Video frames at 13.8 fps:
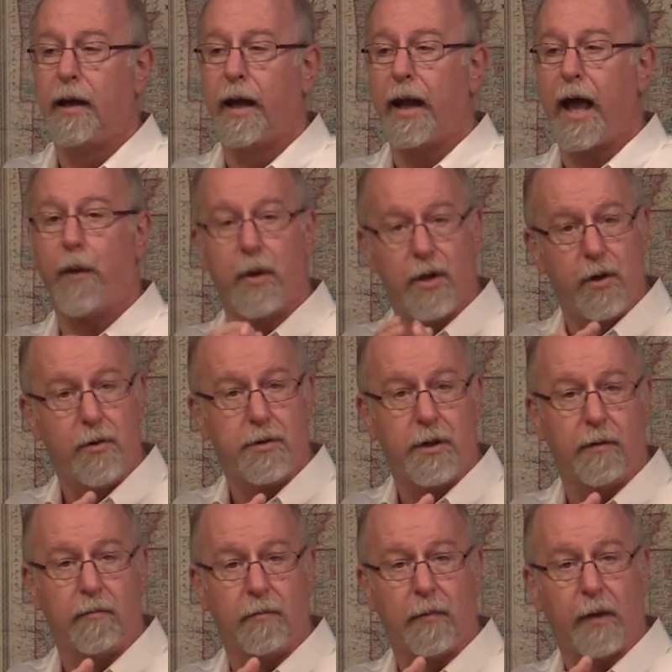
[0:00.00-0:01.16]
and how we use it
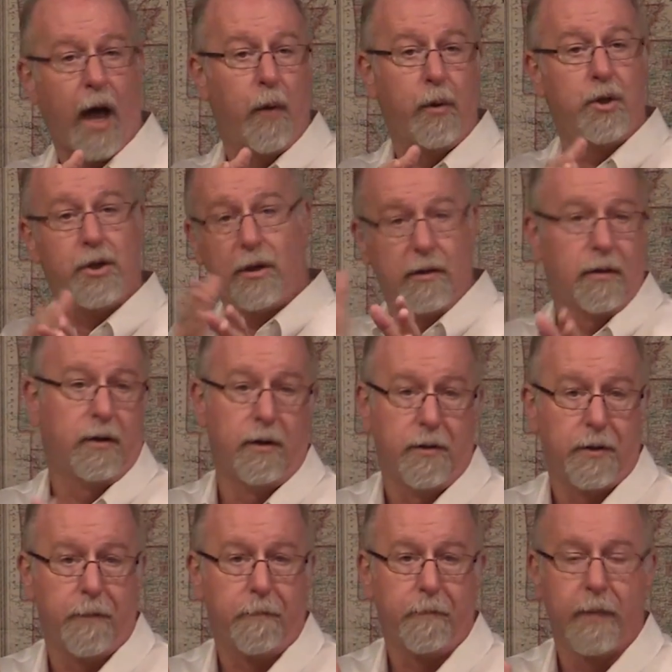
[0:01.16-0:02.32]
and how we shouldn't
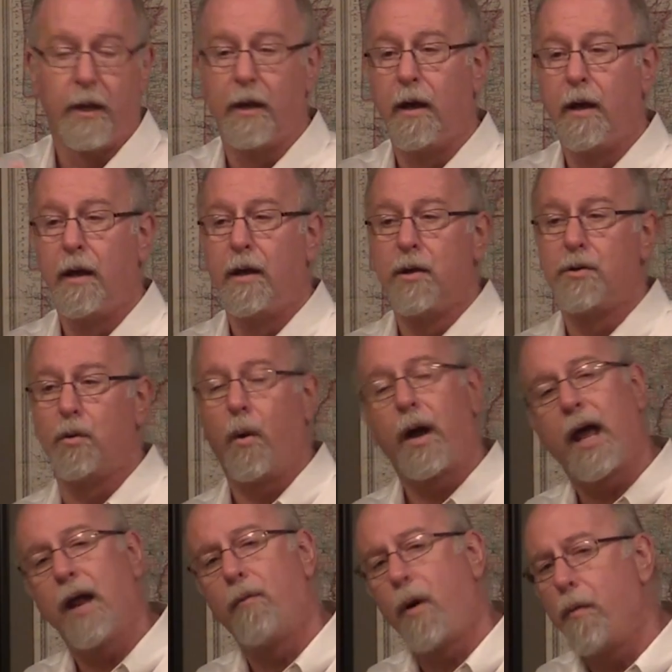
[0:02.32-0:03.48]
use it. So
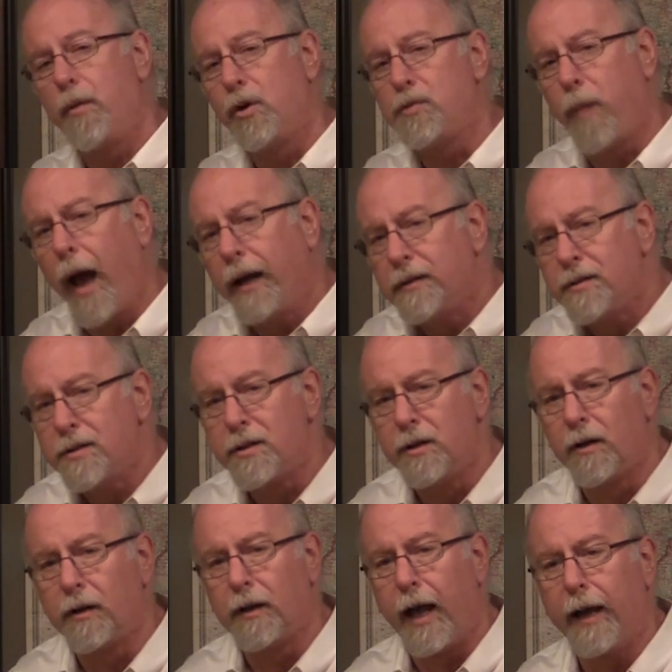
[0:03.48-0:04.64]
what will those practices
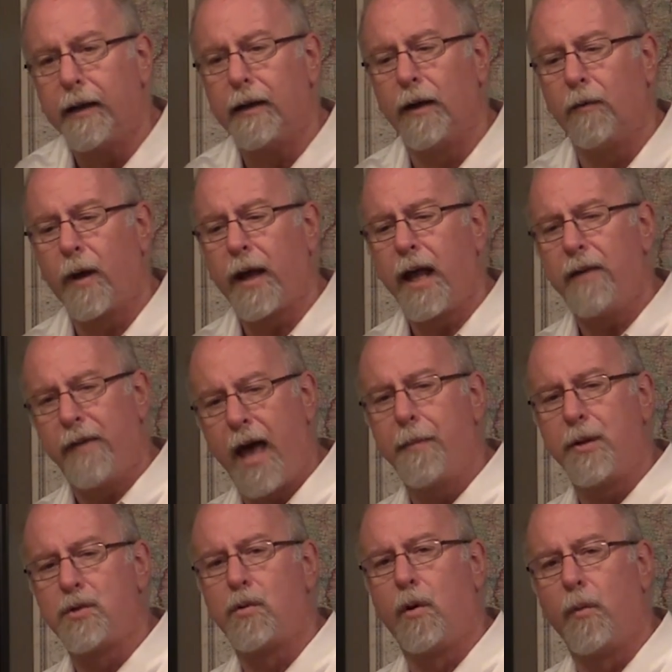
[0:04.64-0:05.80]
look like, and what kind of
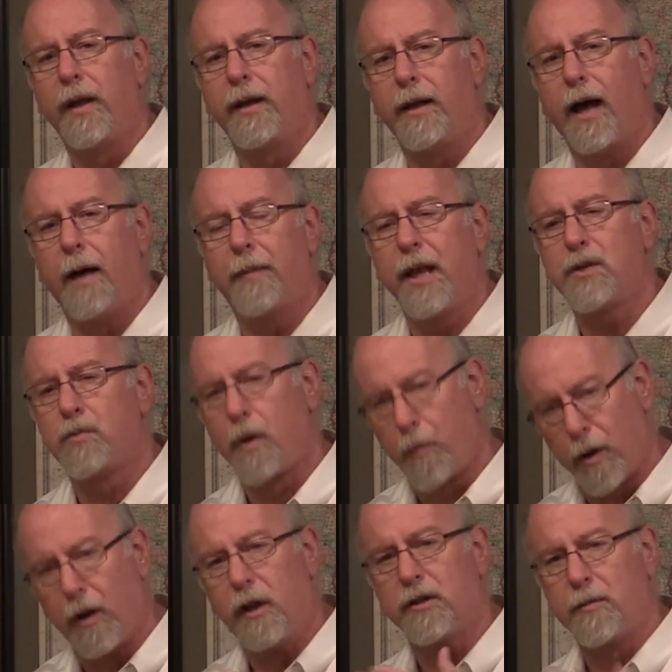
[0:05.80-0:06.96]
habits will we adopt? That's where
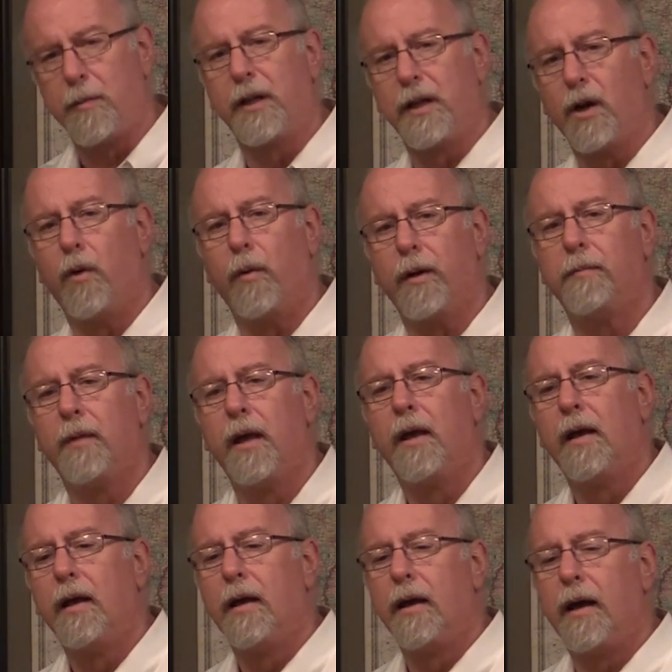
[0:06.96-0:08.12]
we're ultimately going.
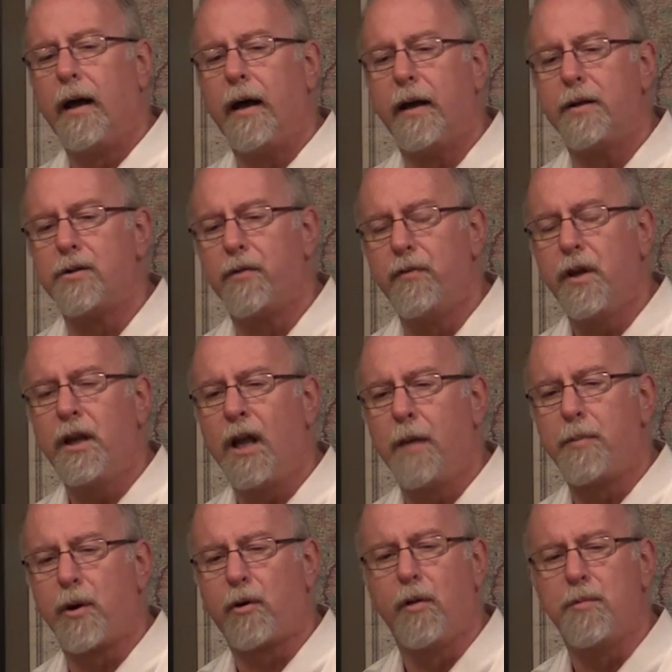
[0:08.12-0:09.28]
So if you can
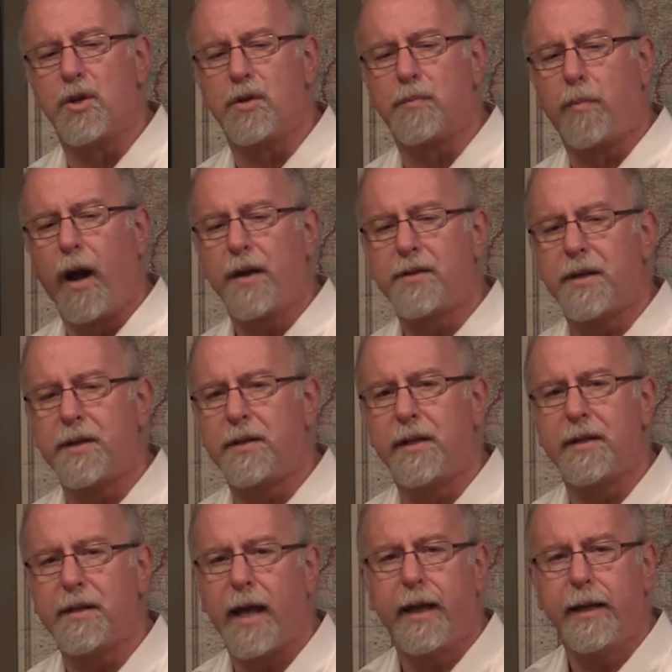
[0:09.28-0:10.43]
help your group just process
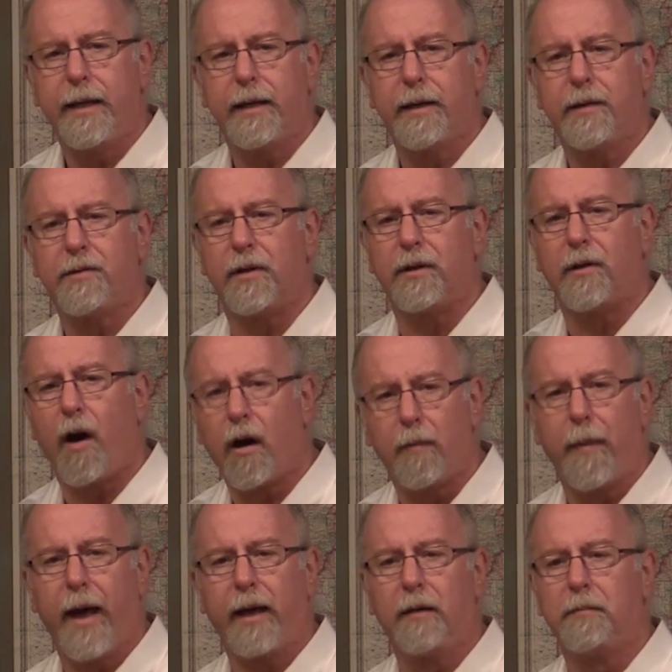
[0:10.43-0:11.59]
these ideas, talk
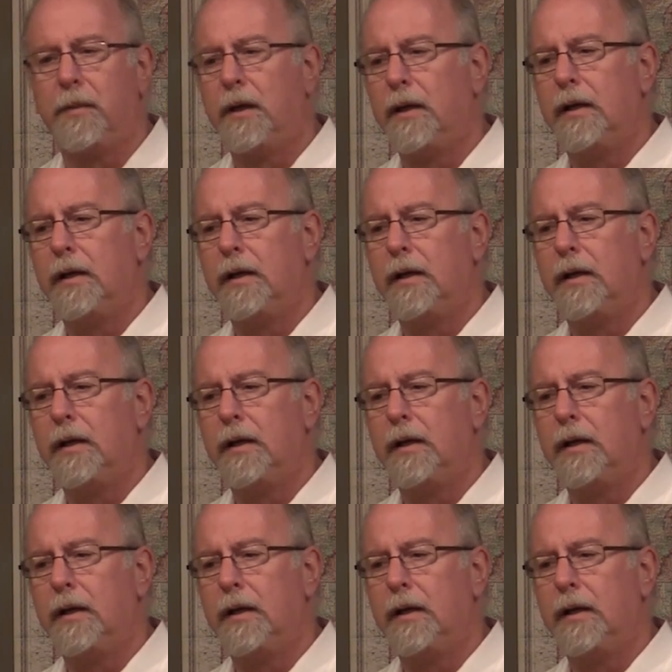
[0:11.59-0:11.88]
about them,